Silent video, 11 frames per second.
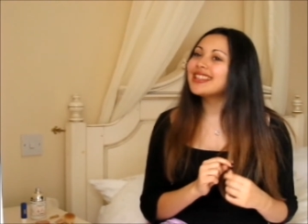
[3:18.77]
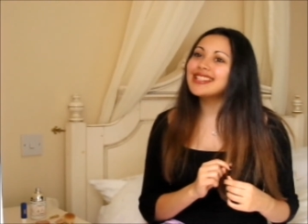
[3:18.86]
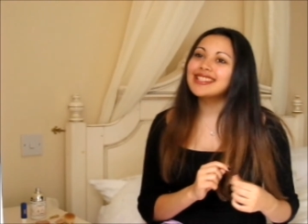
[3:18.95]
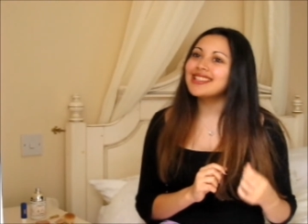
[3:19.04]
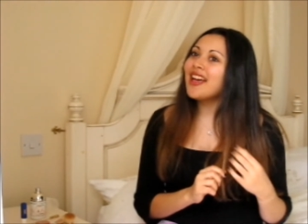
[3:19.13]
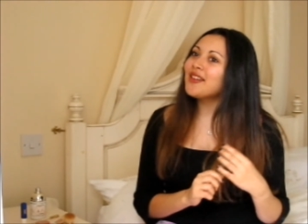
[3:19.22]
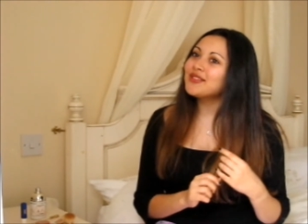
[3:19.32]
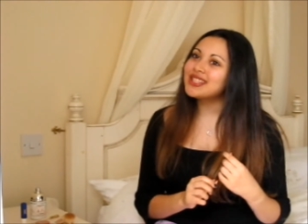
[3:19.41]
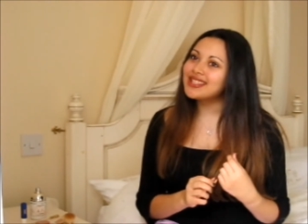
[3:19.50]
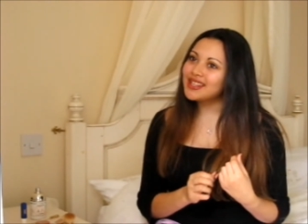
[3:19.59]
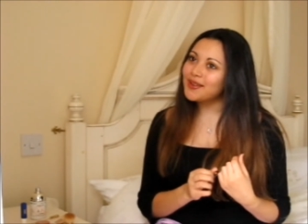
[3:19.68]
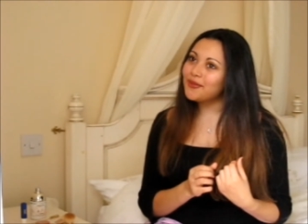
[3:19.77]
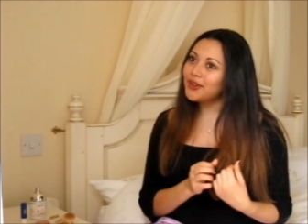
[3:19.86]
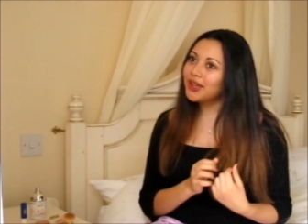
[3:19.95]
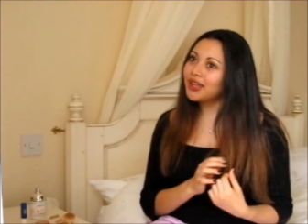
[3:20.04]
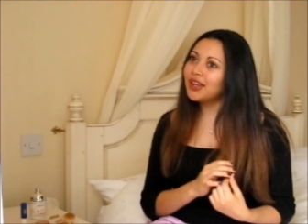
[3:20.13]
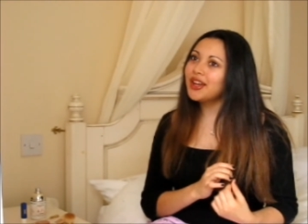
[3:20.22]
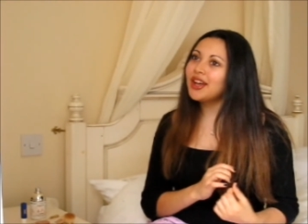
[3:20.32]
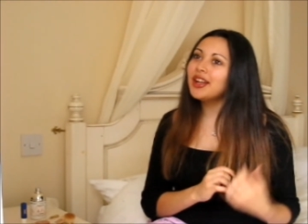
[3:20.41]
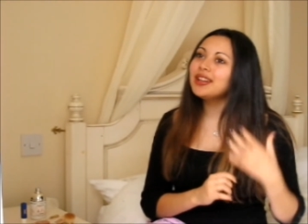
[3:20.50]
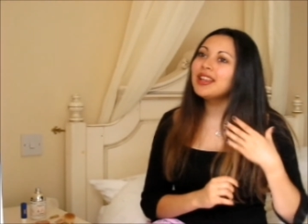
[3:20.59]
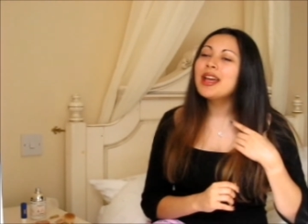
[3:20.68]
This love is
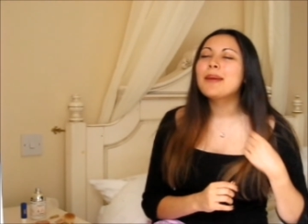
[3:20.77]
difficult,